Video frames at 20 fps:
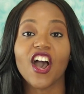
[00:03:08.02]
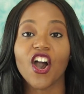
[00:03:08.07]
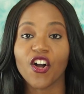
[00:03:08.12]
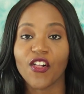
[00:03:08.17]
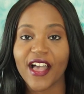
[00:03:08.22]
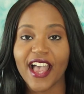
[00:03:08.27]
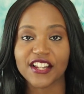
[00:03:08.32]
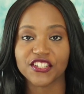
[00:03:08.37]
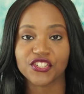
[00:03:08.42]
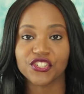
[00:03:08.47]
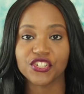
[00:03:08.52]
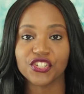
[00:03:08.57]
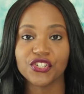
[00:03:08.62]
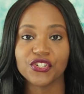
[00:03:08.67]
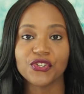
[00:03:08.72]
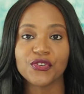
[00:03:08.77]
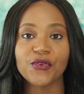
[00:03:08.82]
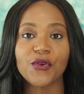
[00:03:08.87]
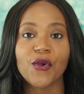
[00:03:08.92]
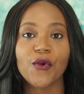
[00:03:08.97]
all I had to
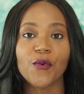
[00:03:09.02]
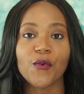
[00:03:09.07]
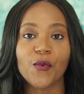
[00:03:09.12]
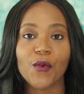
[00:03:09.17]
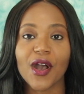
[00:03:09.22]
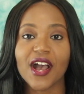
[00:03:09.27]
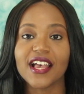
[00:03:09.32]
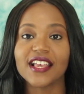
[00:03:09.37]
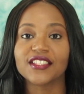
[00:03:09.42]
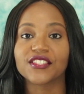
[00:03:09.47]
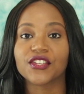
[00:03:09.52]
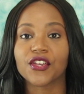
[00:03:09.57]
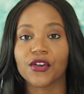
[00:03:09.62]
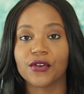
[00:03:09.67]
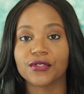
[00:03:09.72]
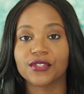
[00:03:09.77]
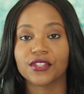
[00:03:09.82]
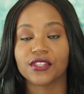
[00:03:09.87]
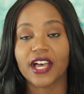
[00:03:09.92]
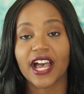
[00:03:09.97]
do was
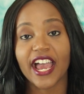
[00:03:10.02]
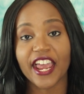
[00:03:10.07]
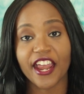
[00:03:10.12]
go to the